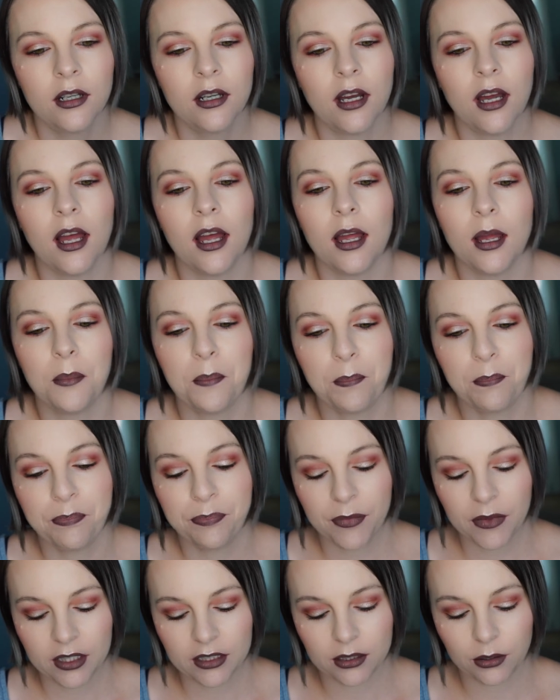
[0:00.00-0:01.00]

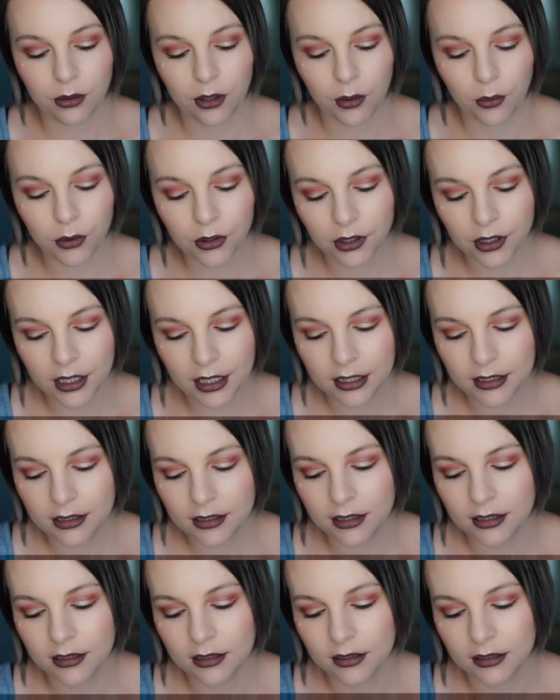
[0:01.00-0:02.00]
So I ordered
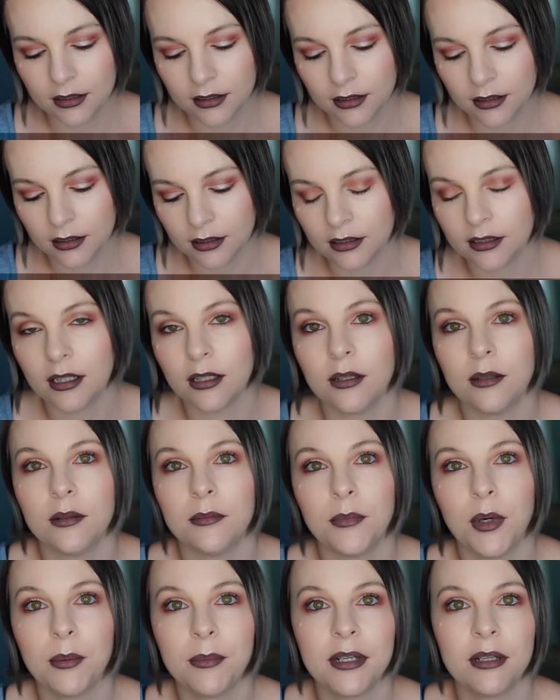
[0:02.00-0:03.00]
it. The
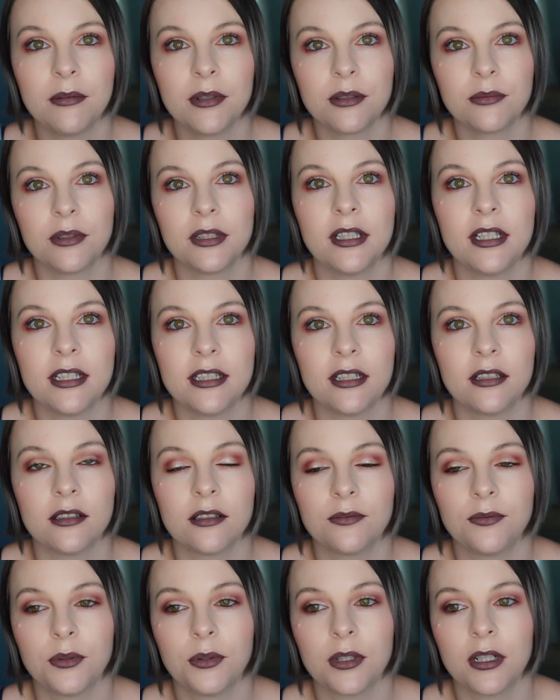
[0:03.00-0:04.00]
moment it was released on
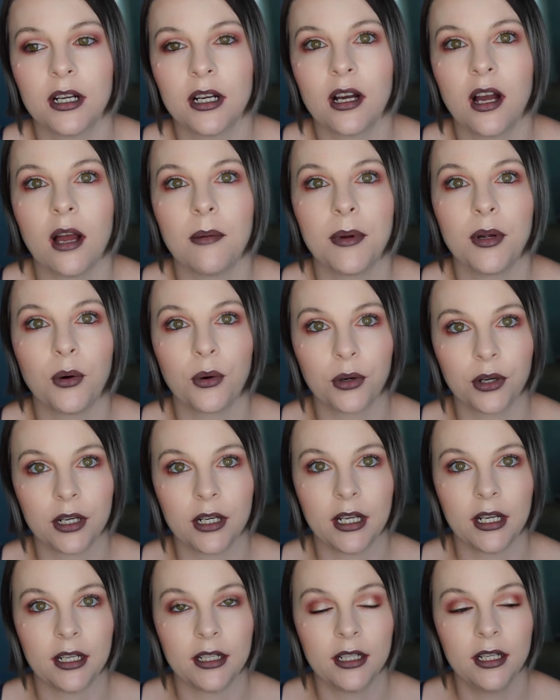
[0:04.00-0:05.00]
Sephora.com, I
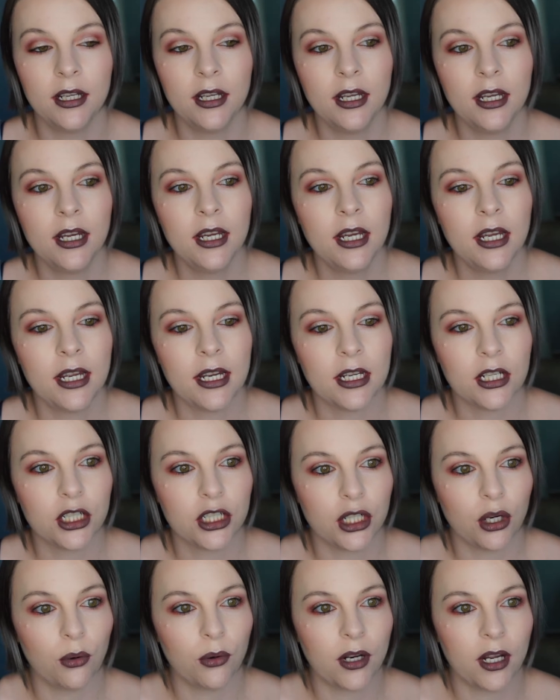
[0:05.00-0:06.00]
ordered it. It
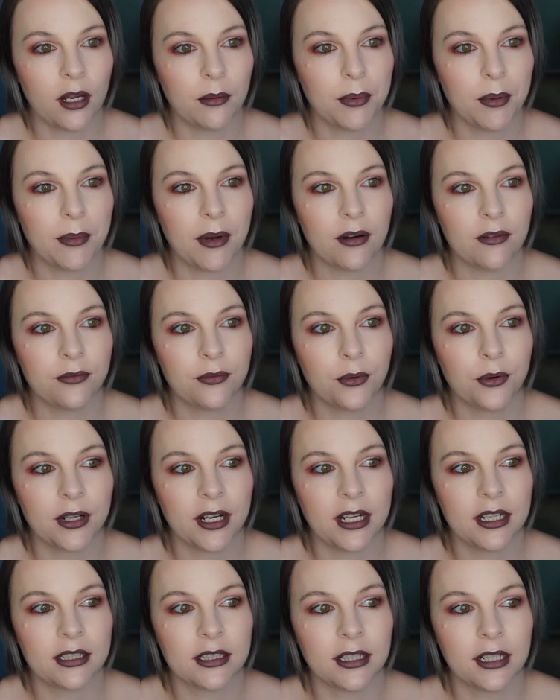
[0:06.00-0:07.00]
showed up about 4
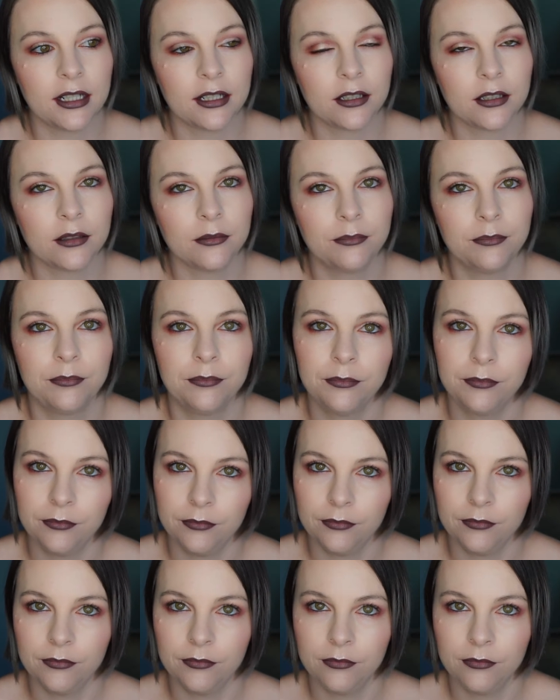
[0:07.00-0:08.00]
days later.
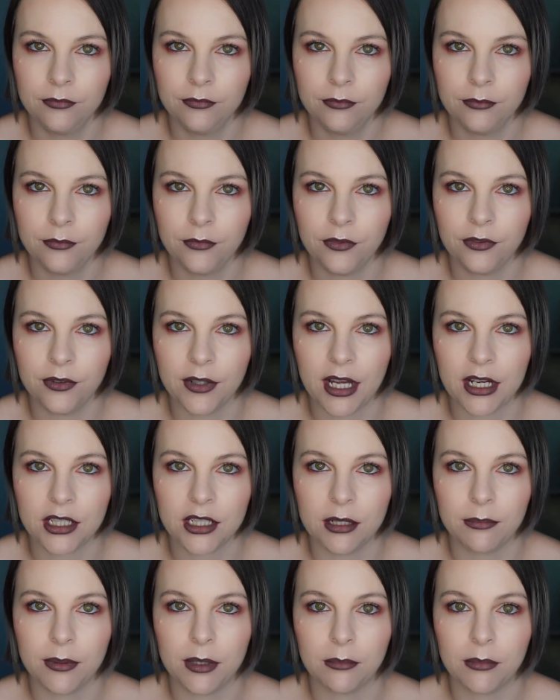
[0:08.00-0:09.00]
Flash
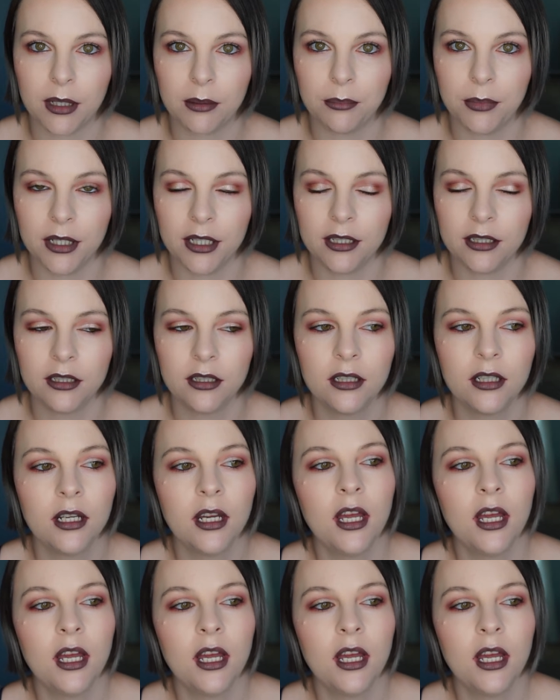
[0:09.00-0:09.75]
shipping my butt.